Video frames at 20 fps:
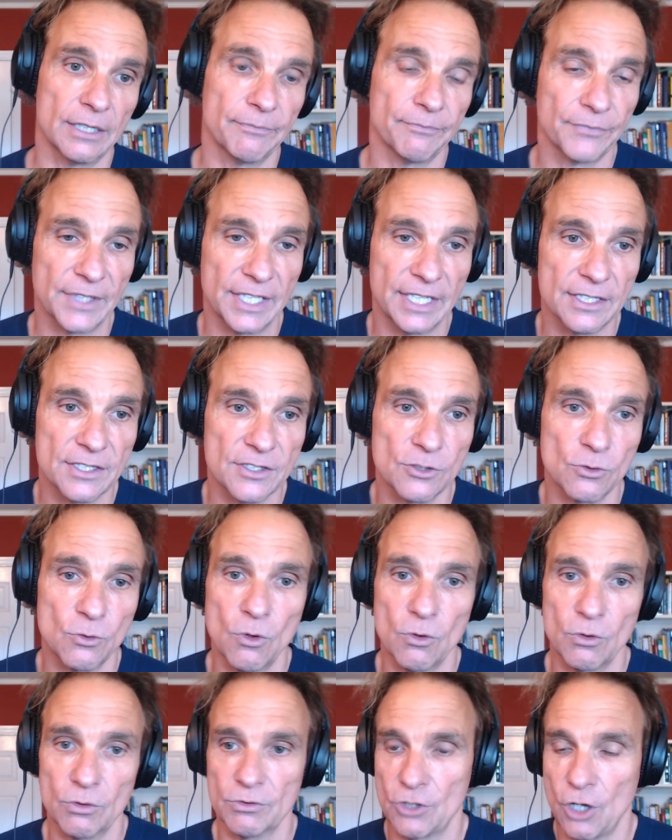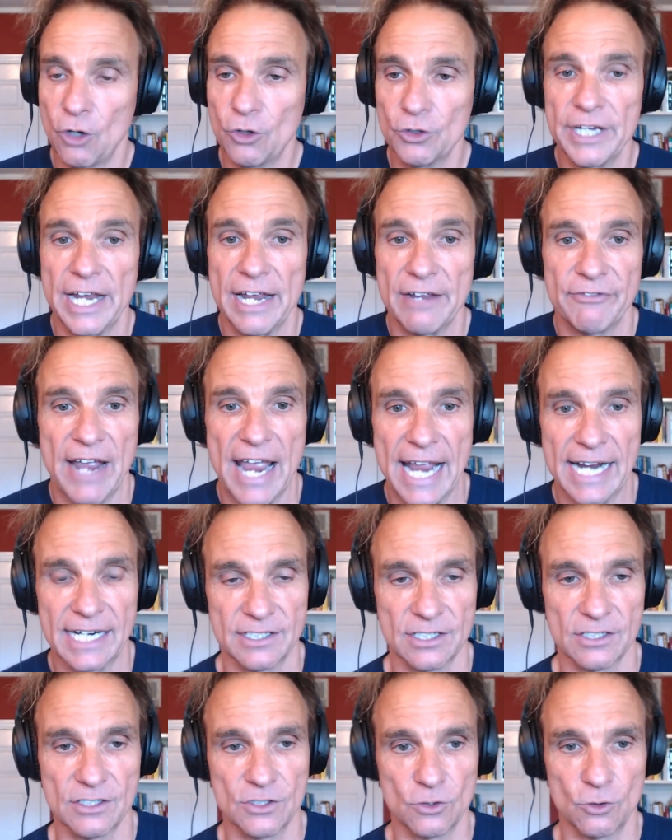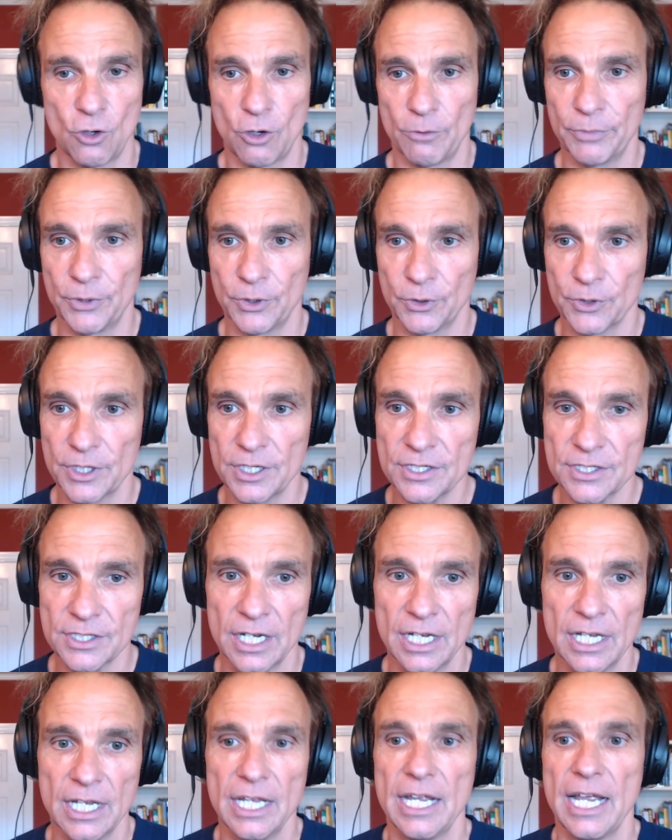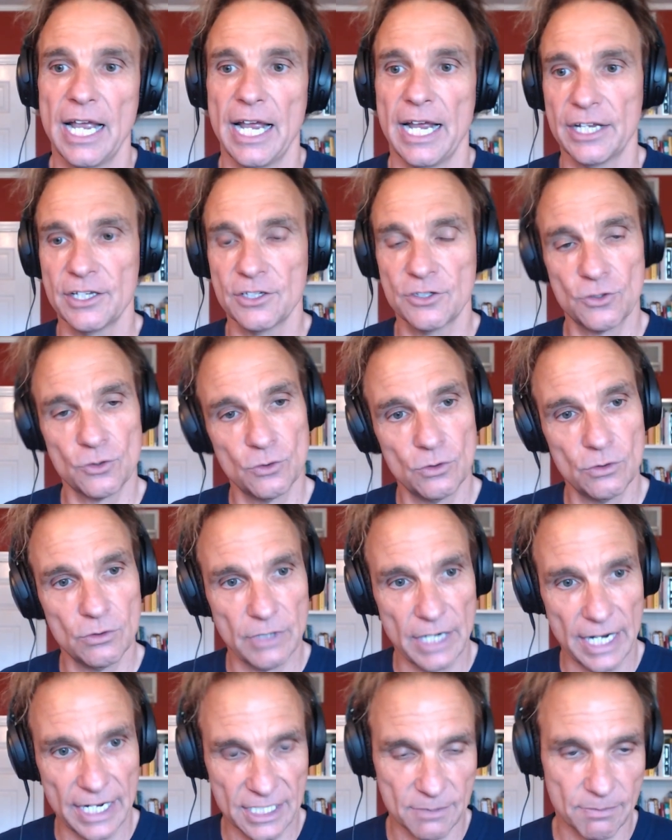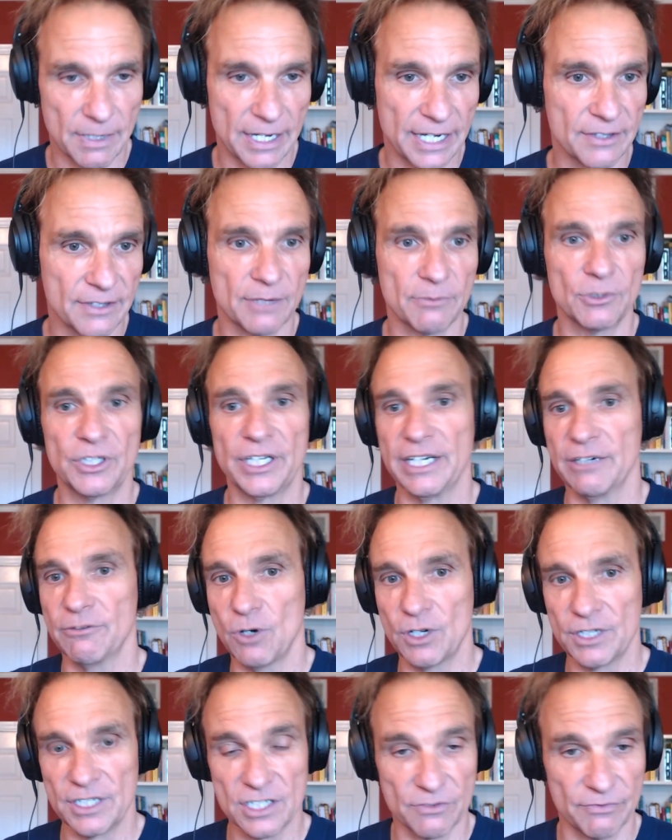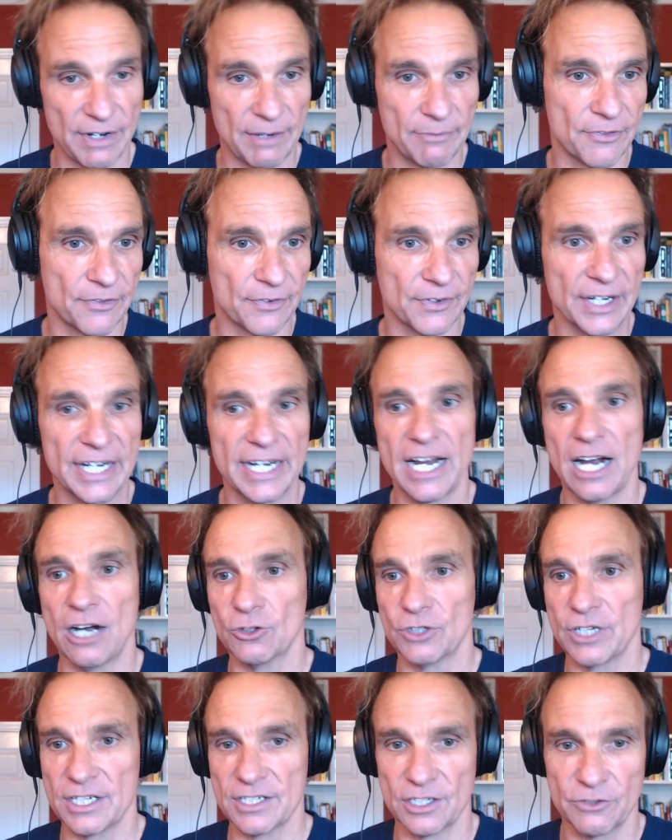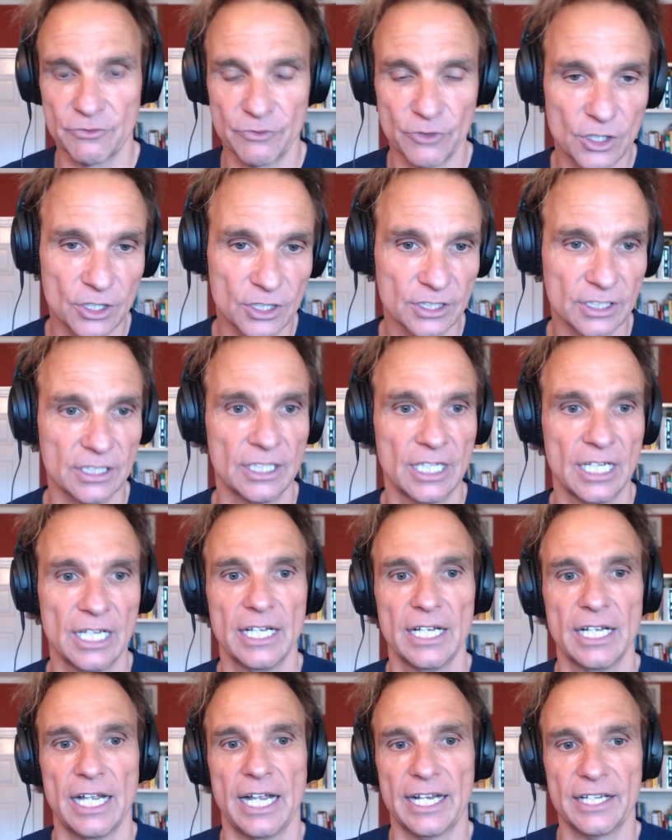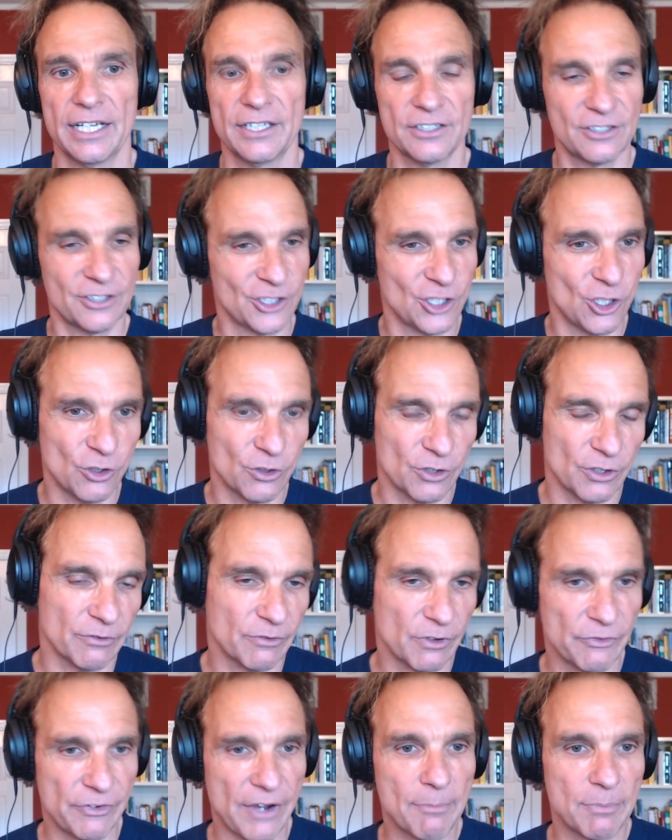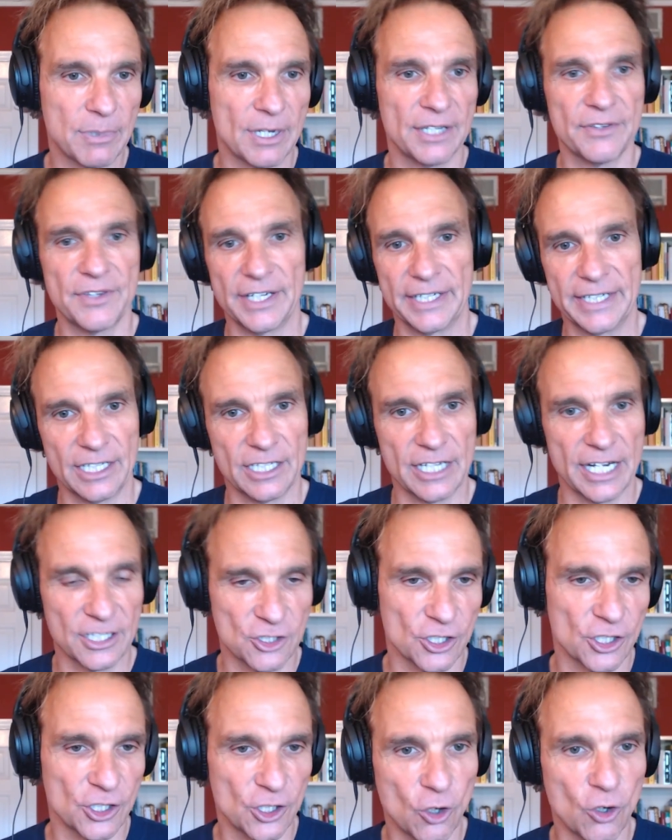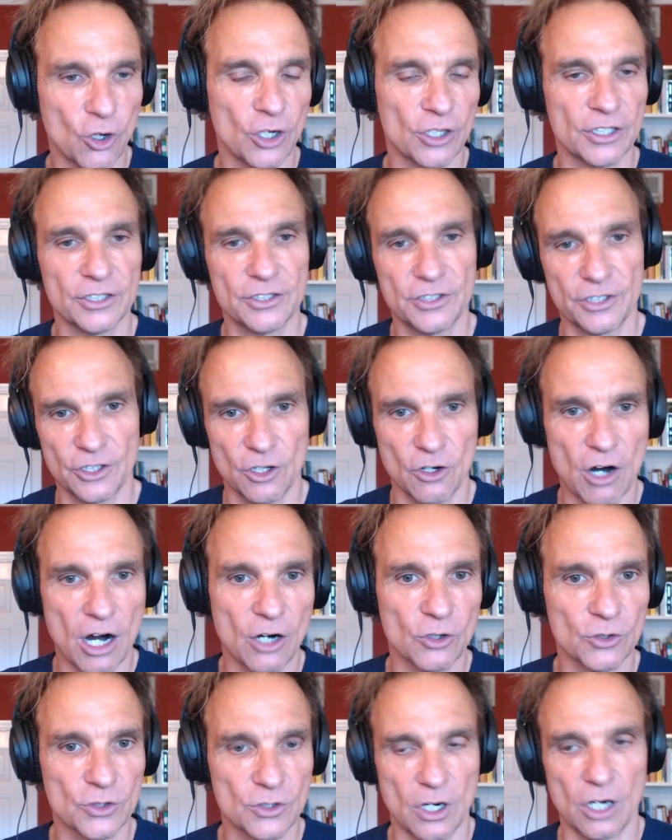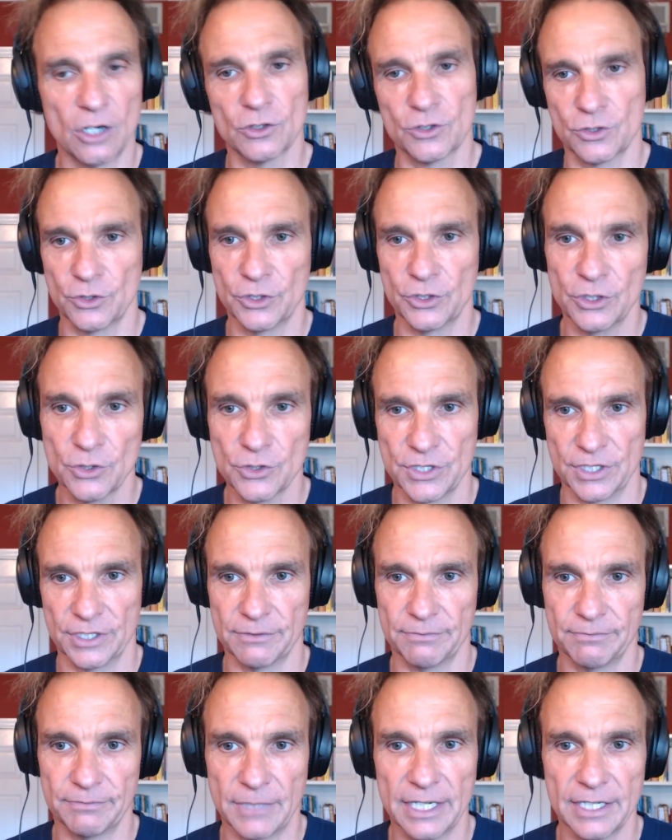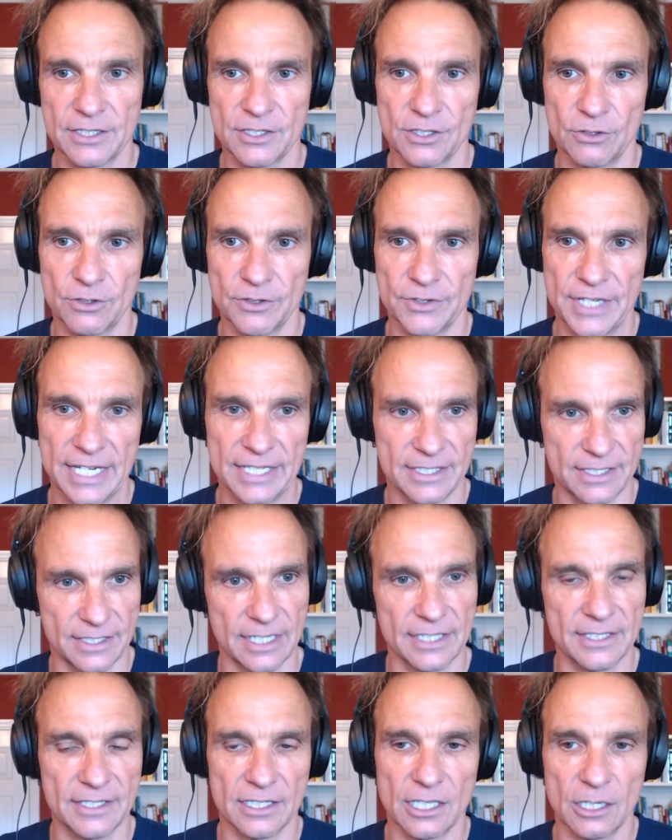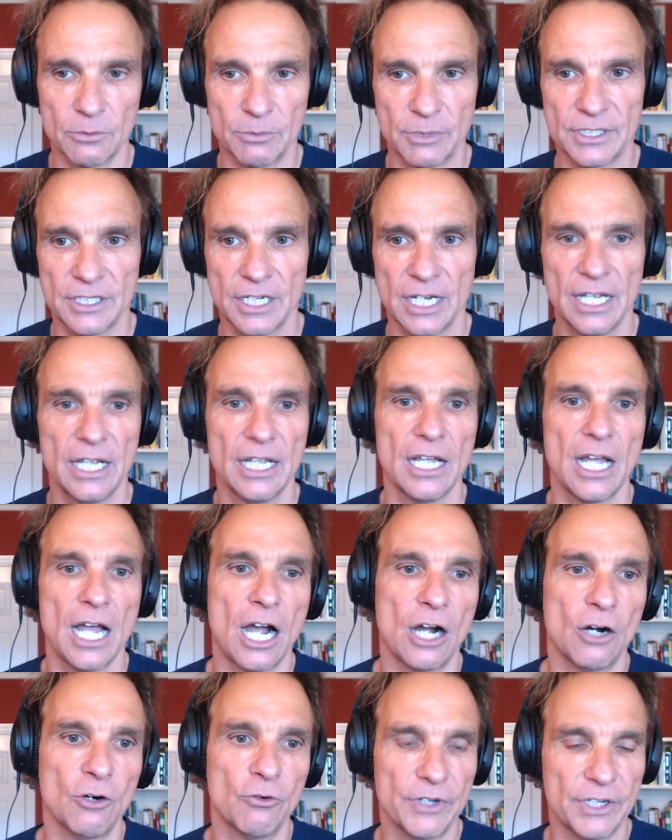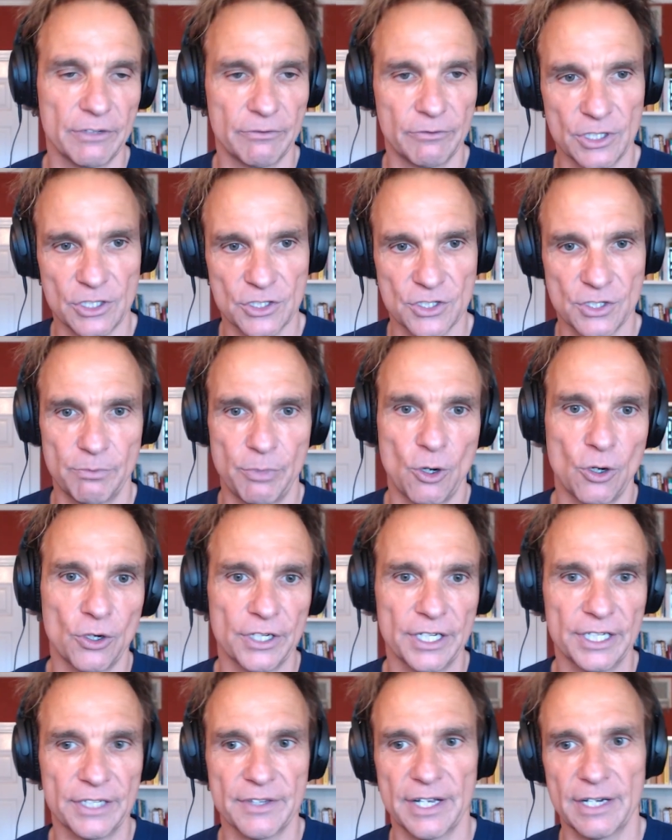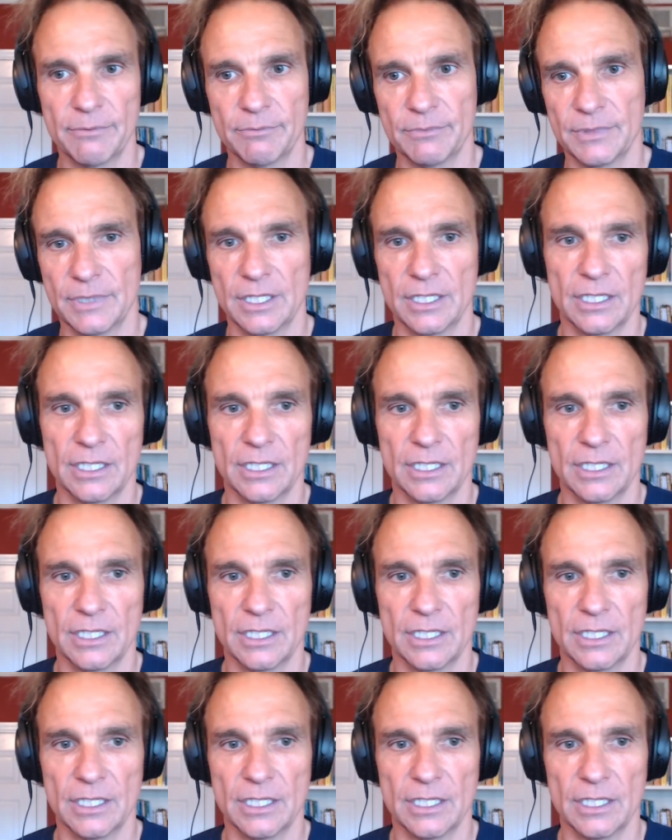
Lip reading: kids who don't have access to computers, and to explain them, okay, what is Web3, how does it work, and with Upland they can actually learn it, how to use it, right? So that's a little bit how we're supporting them,